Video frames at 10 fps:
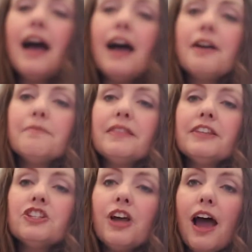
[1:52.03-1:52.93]

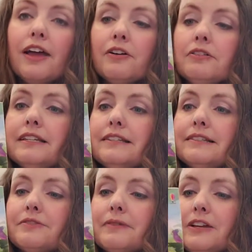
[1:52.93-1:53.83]
The child
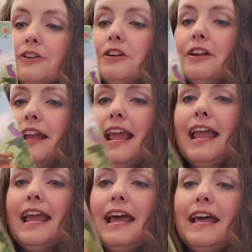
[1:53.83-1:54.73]
is the reader,
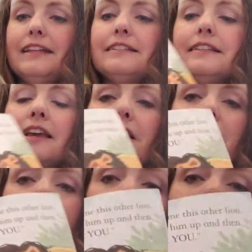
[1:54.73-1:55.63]
and
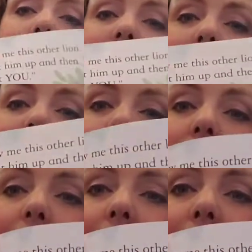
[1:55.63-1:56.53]
you can see the
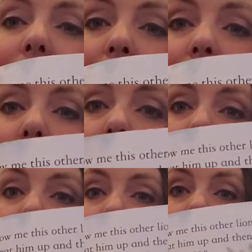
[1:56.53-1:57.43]
text has gotten
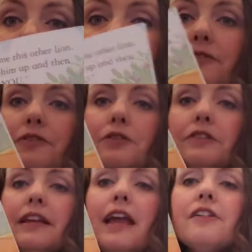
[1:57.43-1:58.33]
increasingly difficult.